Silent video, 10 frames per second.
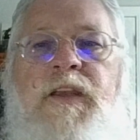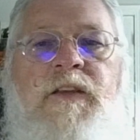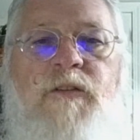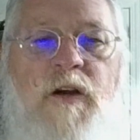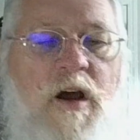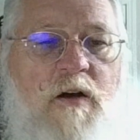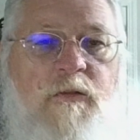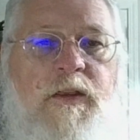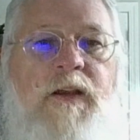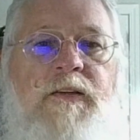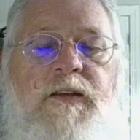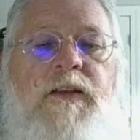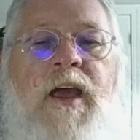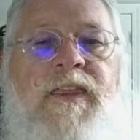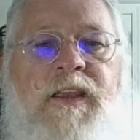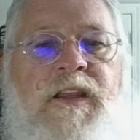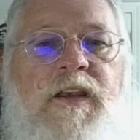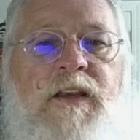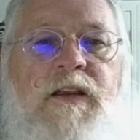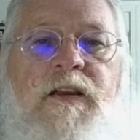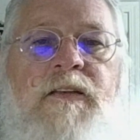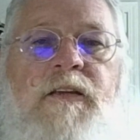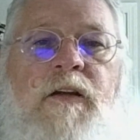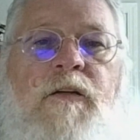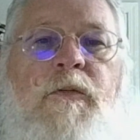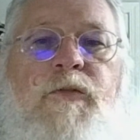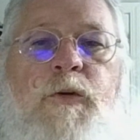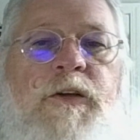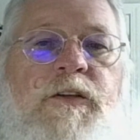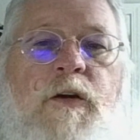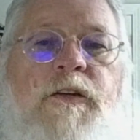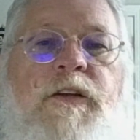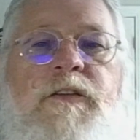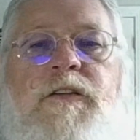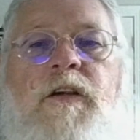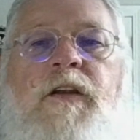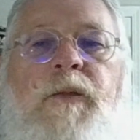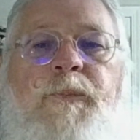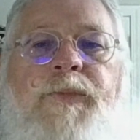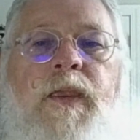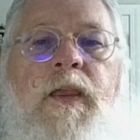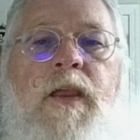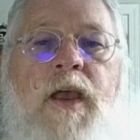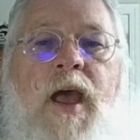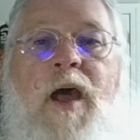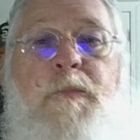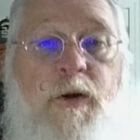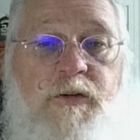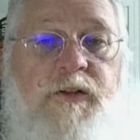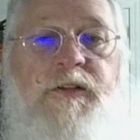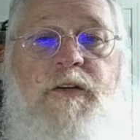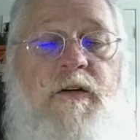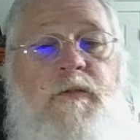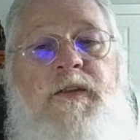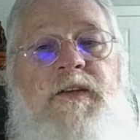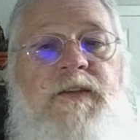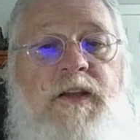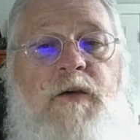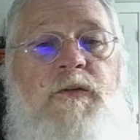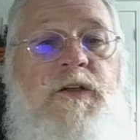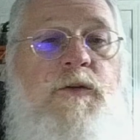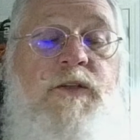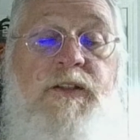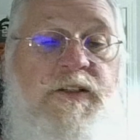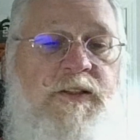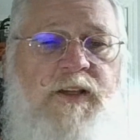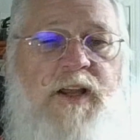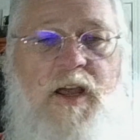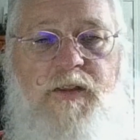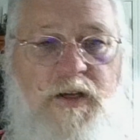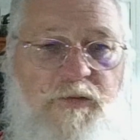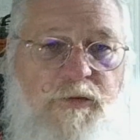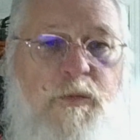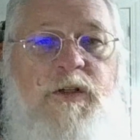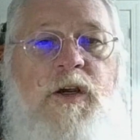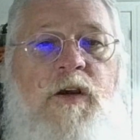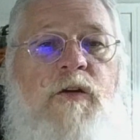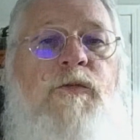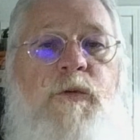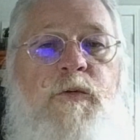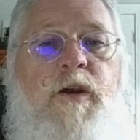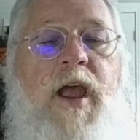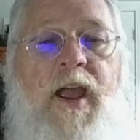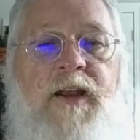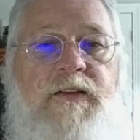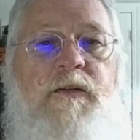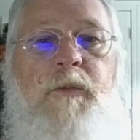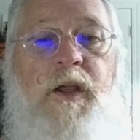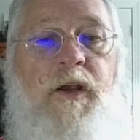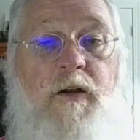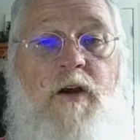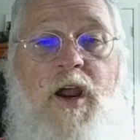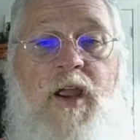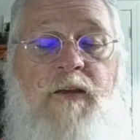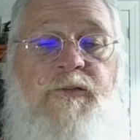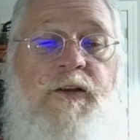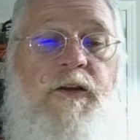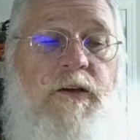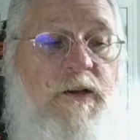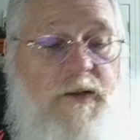these are all things that I think you need to consider before you start this journey. I personally started with a CO2 just to see how the different materials would react to being engraved.